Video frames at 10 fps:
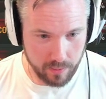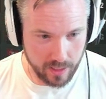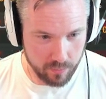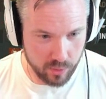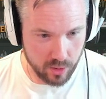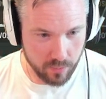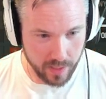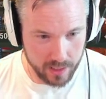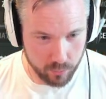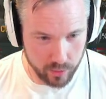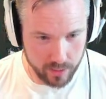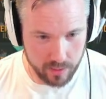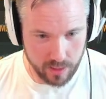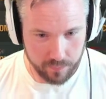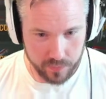can we go back?
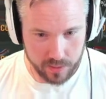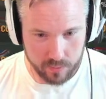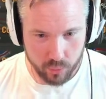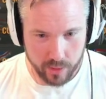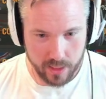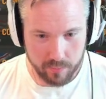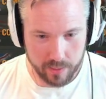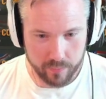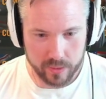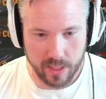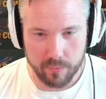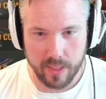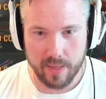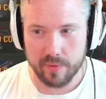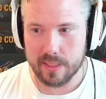Wargaming. Can we
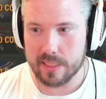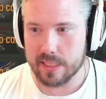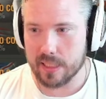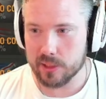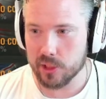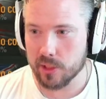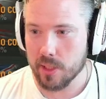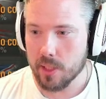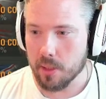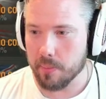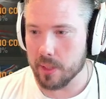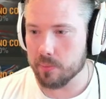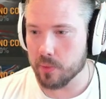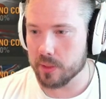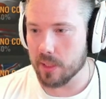have a discussion about
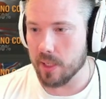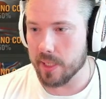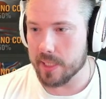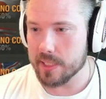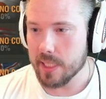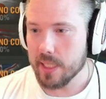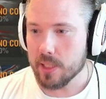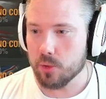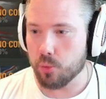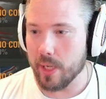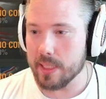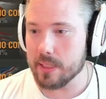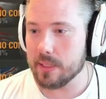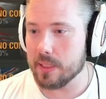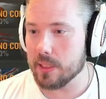Montana's
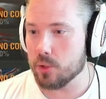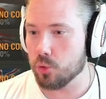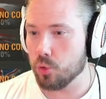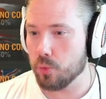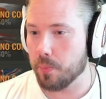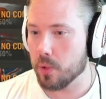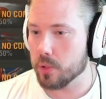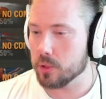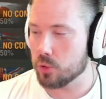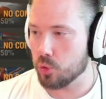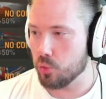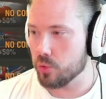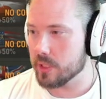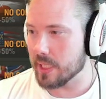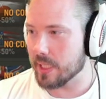22.2
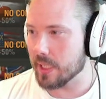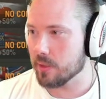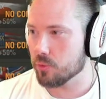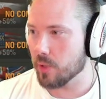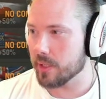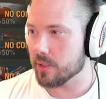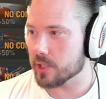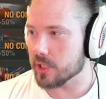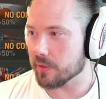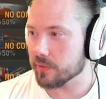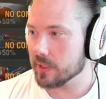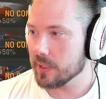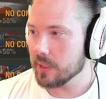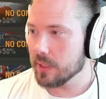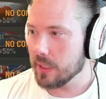second rudder shift?
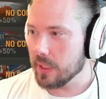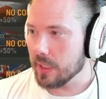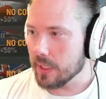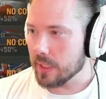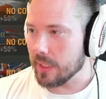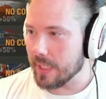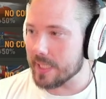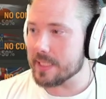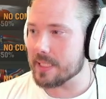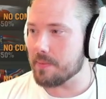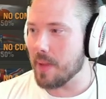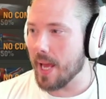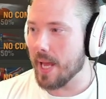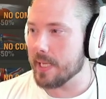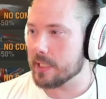Let's
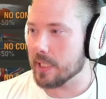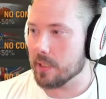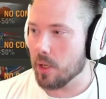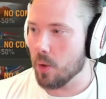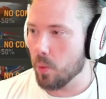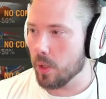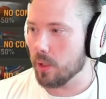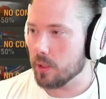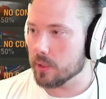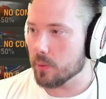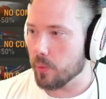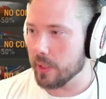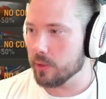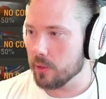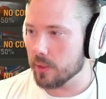imagine a world where
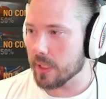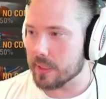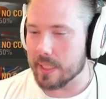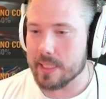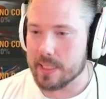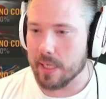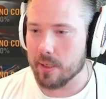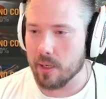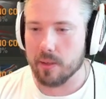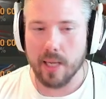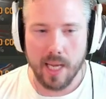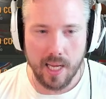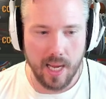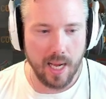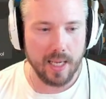you look at this and go,
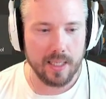huh,